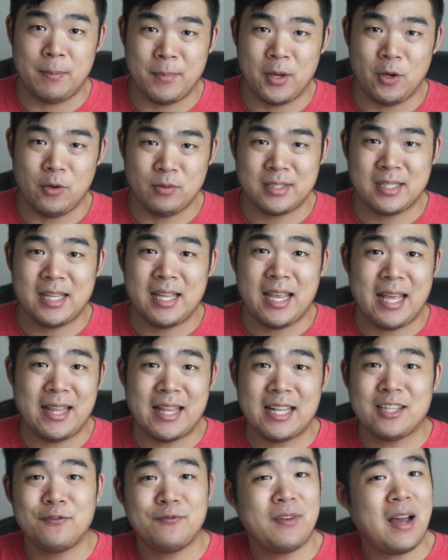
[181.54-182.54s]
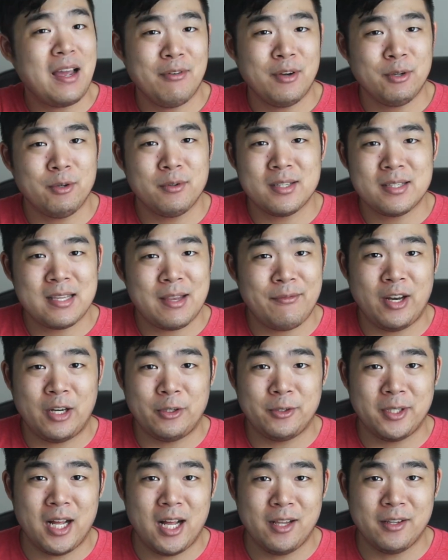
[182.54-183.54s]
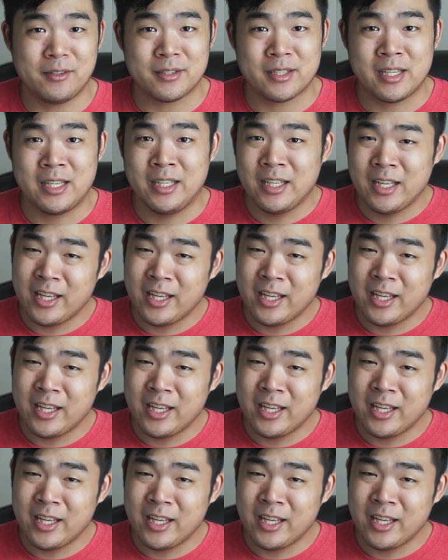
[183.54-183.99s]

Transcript: the most, and that's $500 to $700.